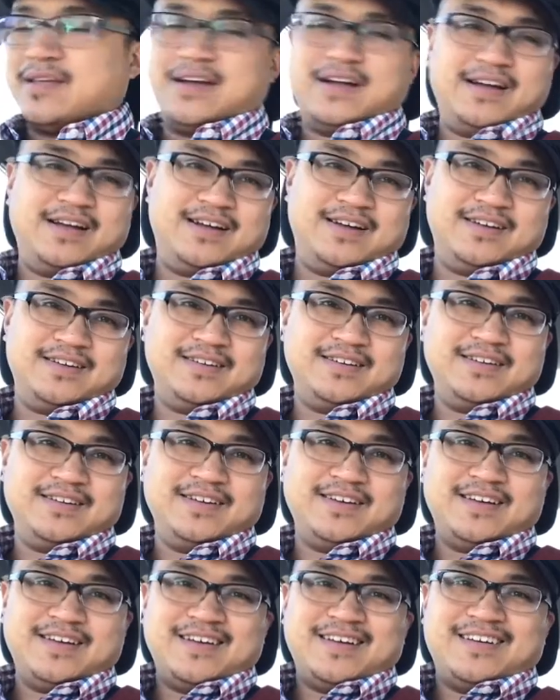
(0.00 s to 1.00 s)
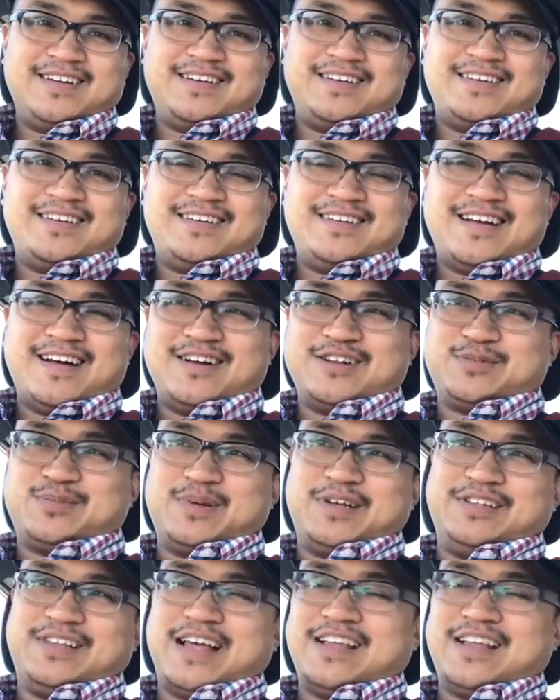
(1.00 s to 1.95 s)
Uh, I'll explain